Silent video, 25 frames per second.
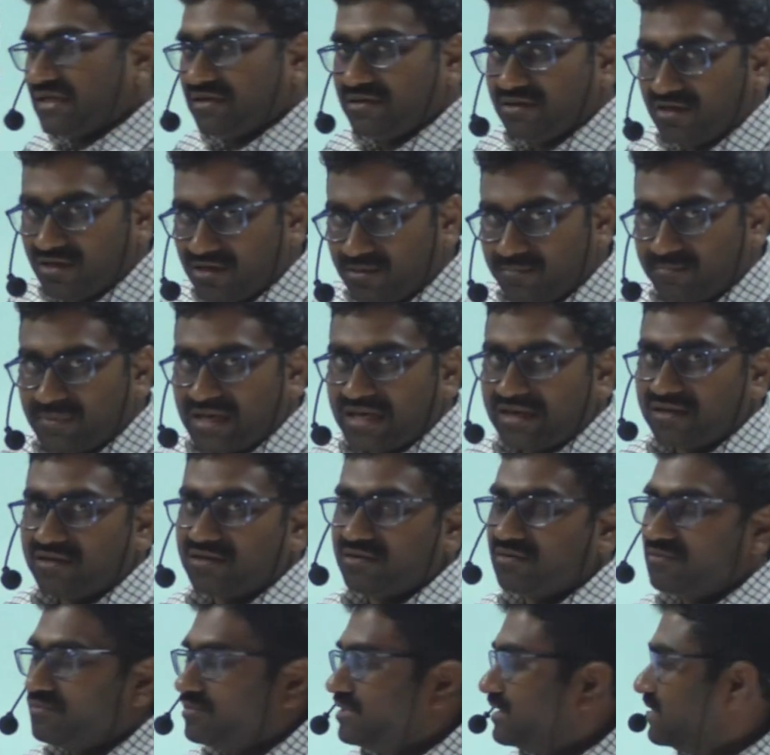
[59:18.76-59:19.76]
called mad
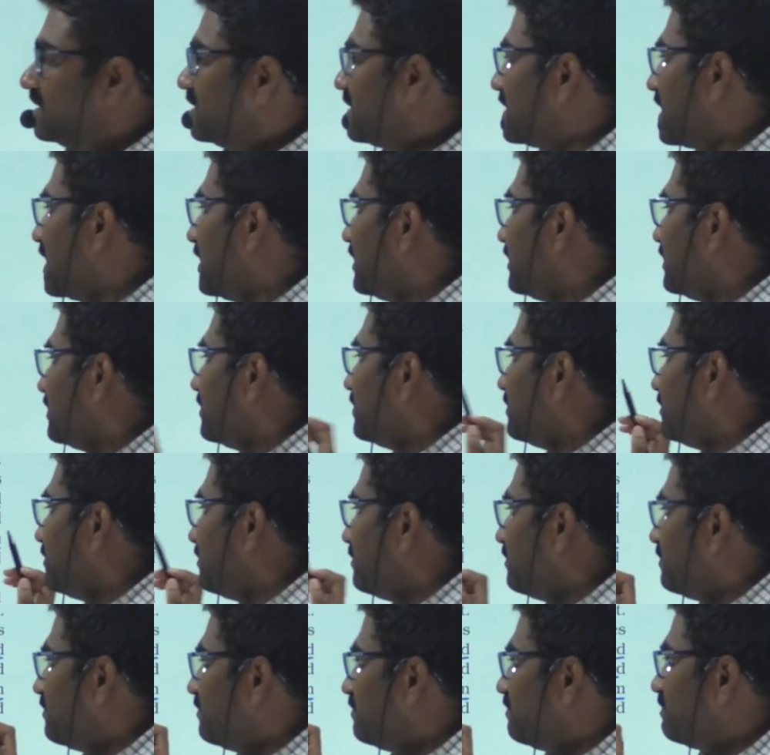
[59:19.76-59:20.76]
cow in cattle,
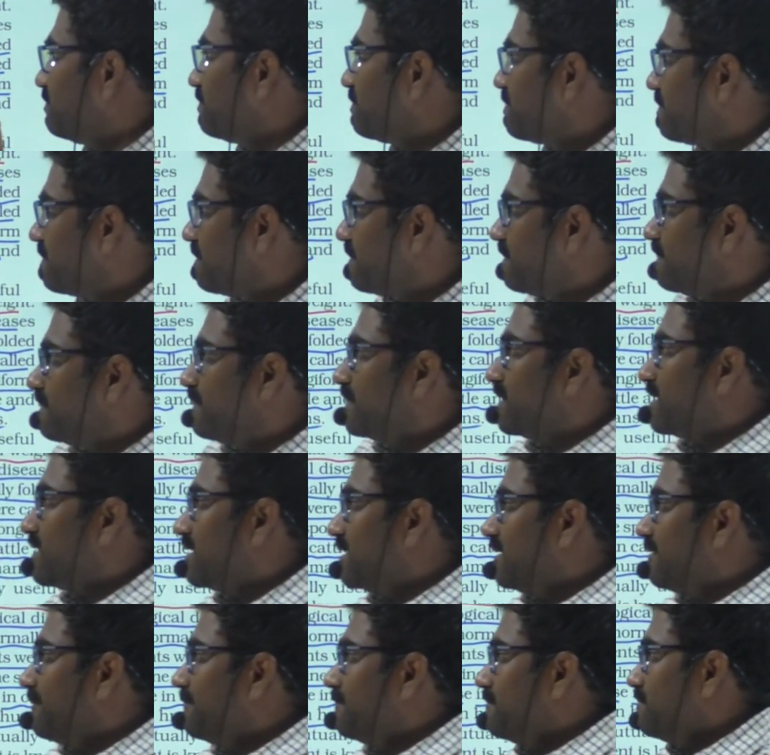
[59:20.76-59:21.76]

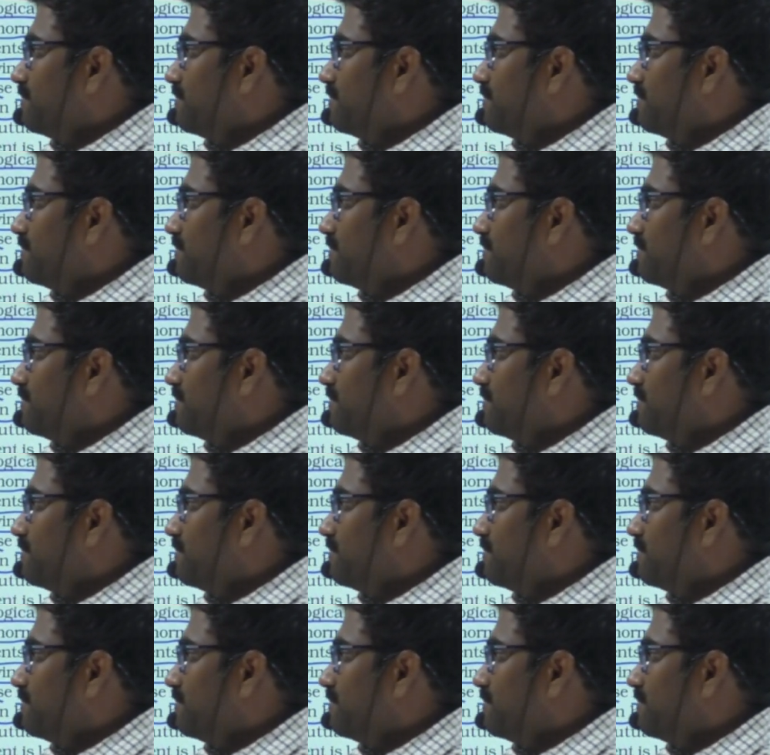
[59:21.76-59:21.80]
right?